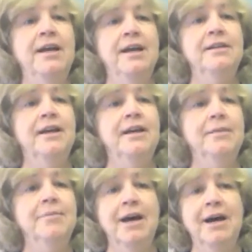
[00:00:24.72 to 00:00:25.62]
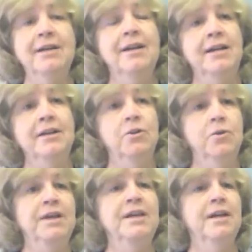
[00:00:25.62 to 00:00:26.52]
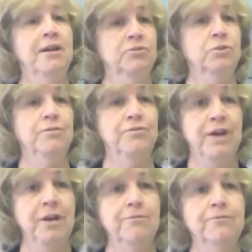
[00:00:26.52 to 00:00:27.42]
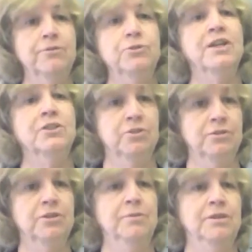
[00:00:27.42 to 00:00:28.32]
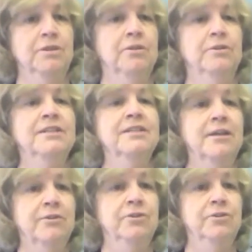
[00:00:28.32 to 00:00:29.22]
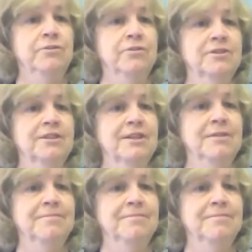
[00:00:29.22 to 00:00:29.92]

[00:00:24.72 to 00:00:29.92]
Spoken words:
and I am an Online Learning Council Fellow for Drexel, the entire university.